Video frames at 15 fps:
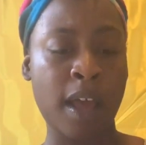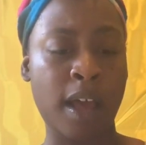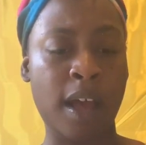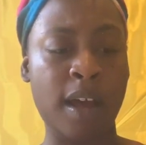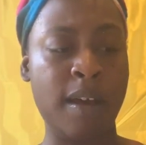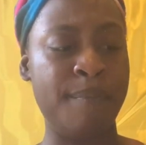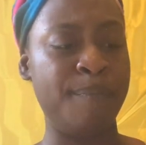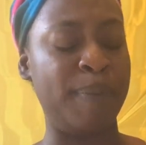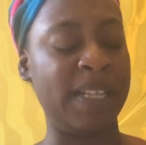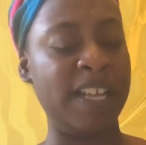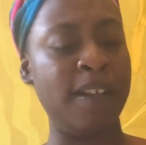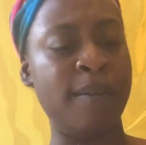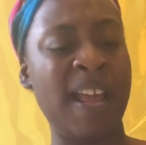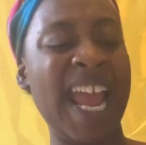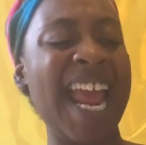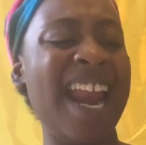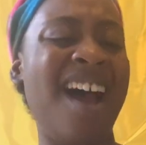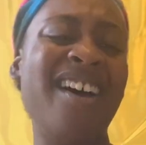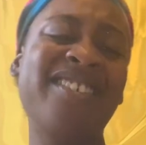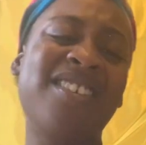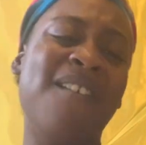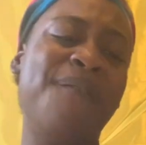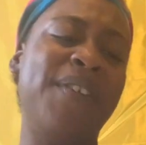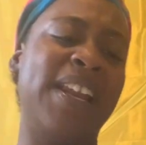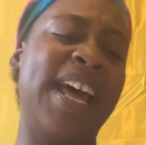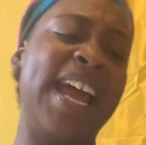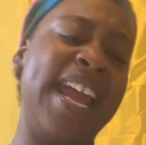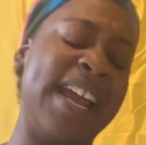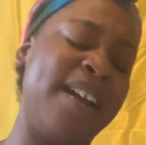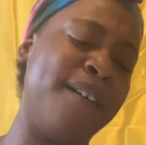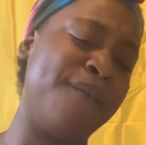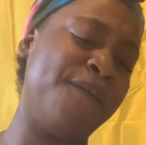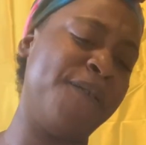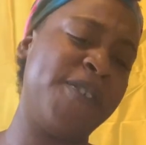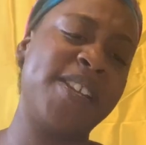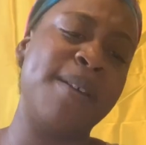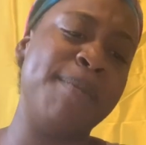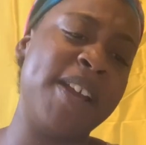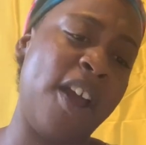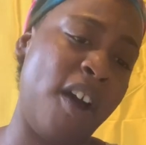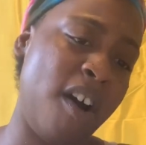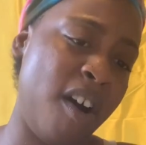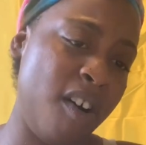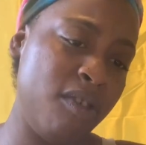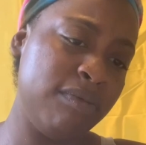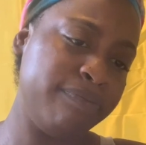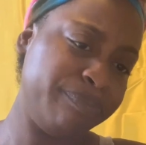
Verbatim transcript: And I also feel like some of y'all